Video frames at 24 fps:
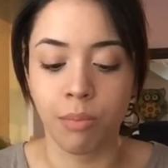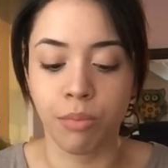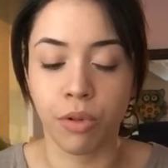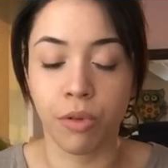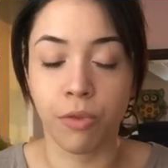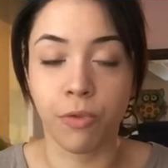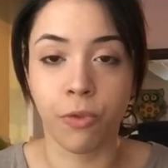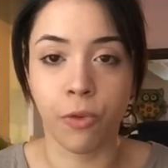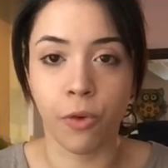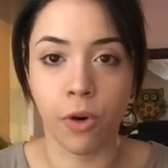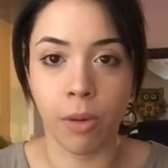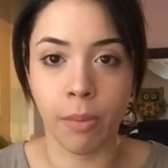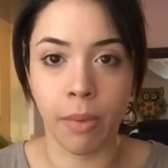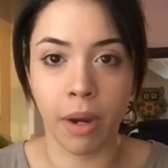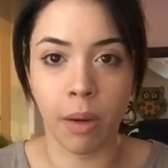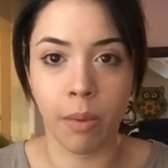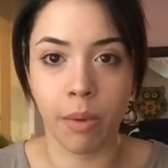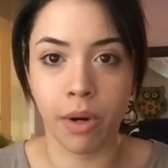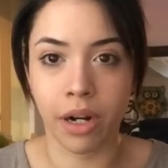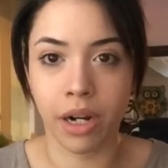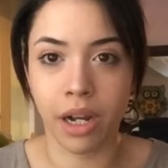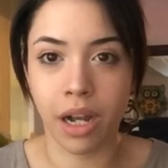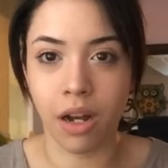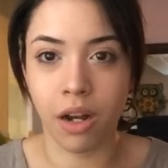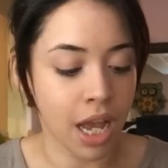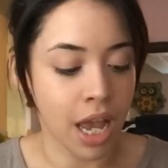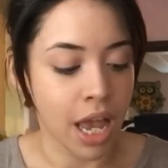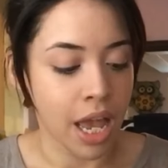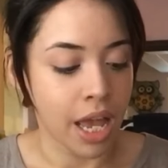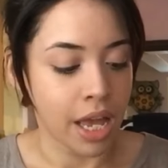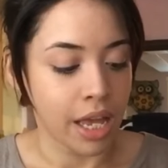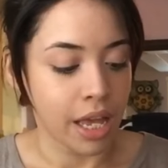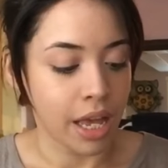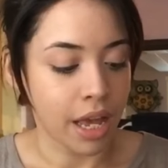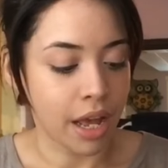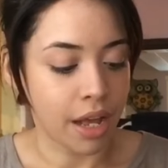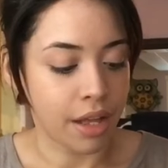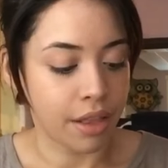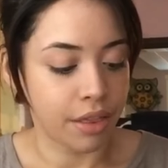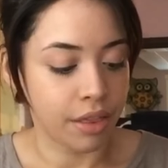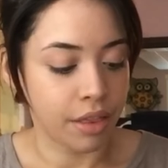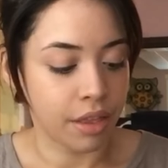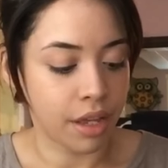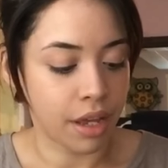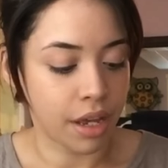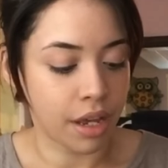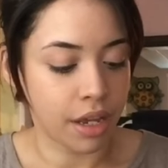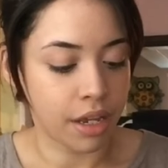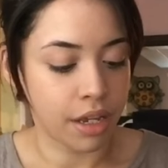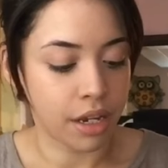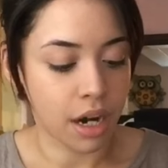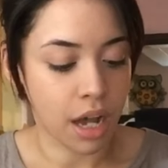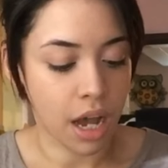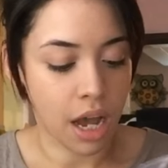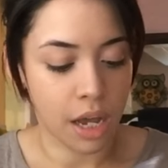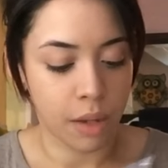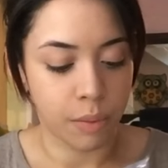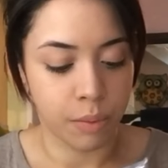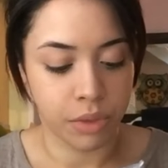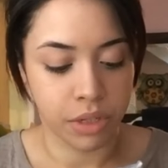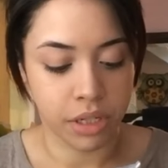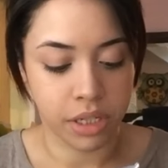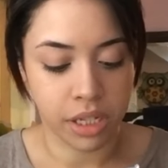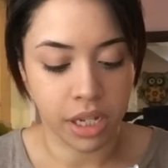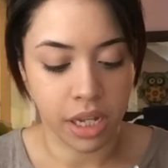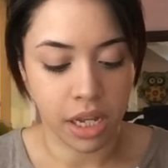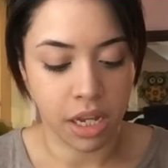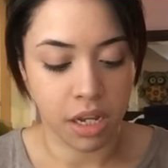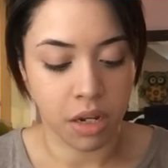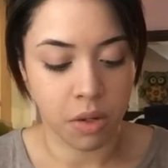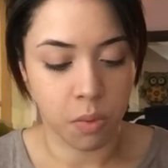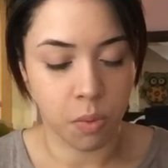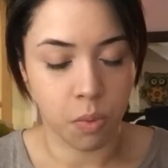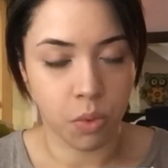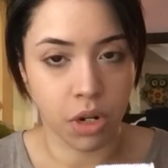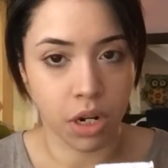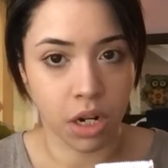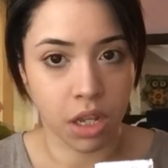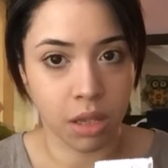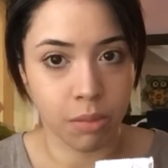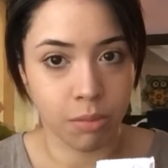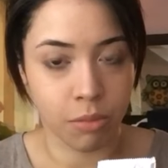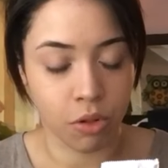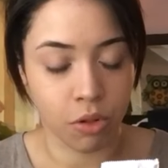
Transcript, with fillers: before my workout. And then I would take one of the